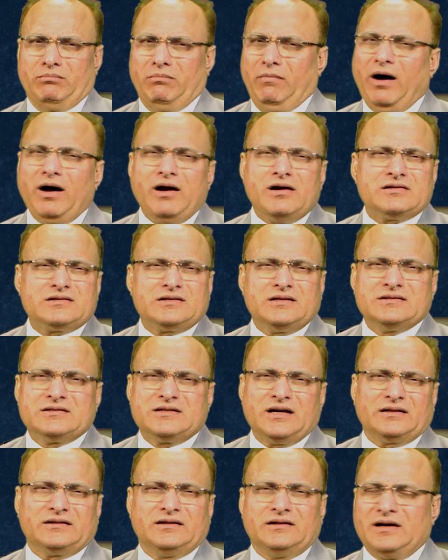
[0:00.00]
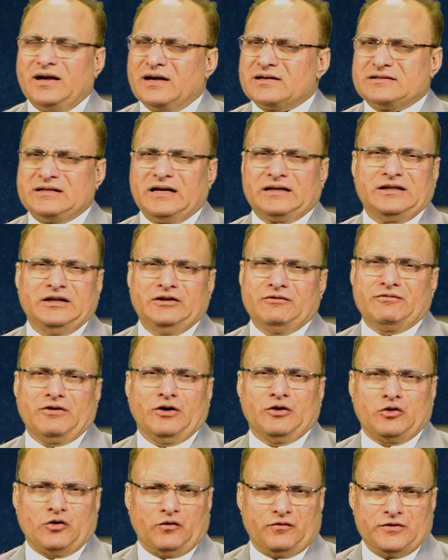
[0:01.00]
Mars and Saturn are exactly in
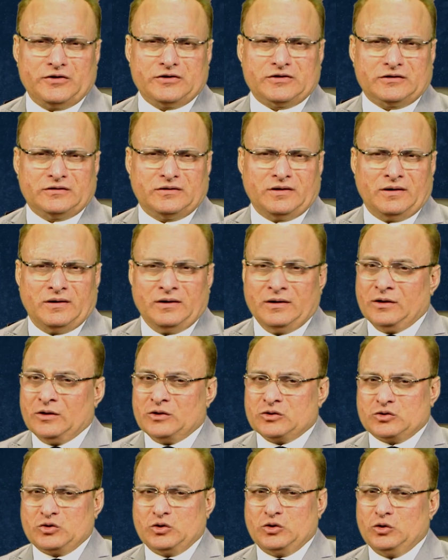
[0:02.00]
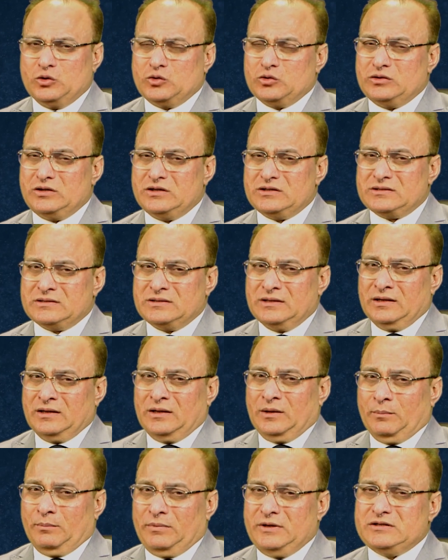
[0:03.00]
front of each other. So due to this,
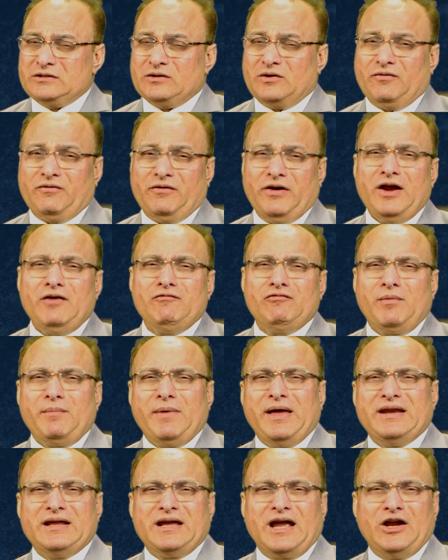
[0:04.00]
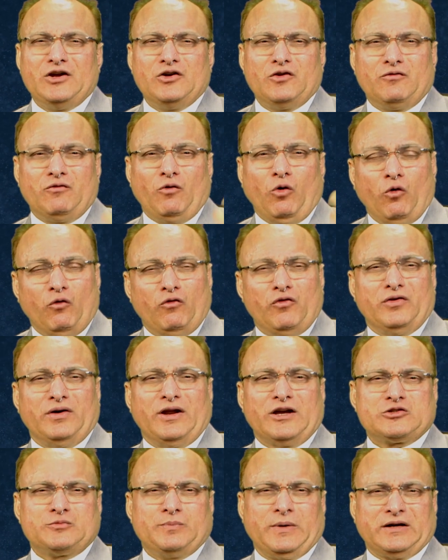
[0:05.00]
please refrain from any kind of over
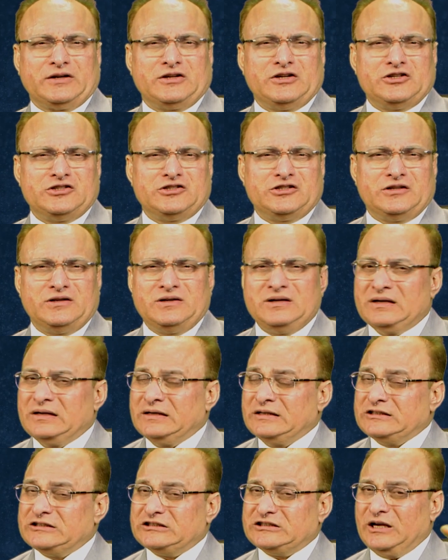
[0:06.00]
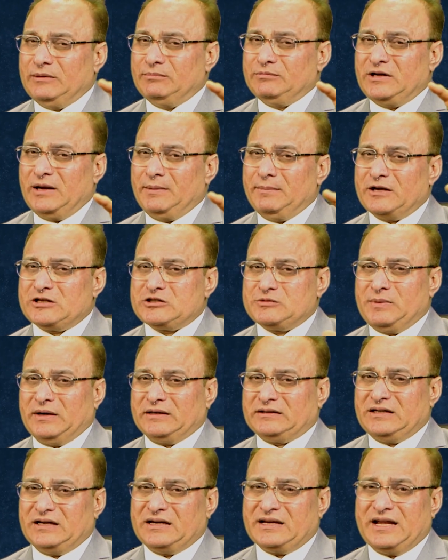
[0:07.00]
expectation. Sometime
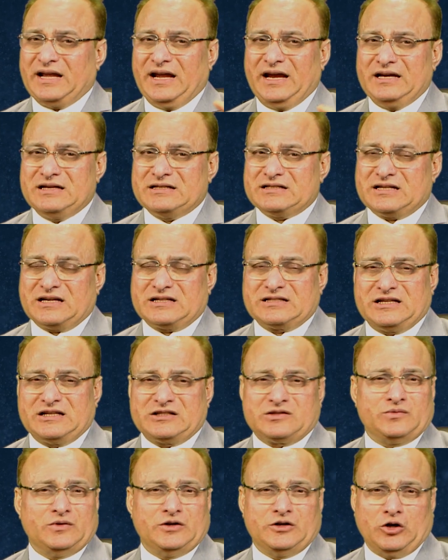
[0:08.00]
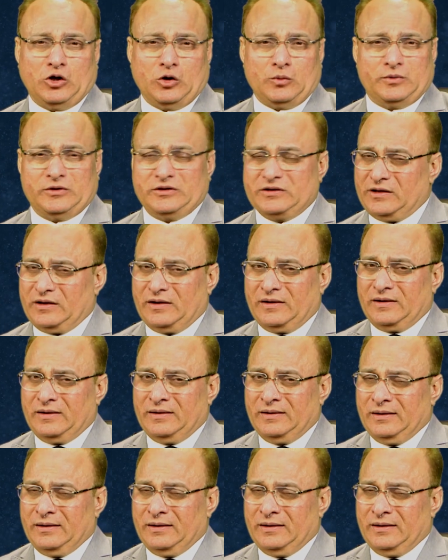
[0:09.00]
expected gain, success will not be there.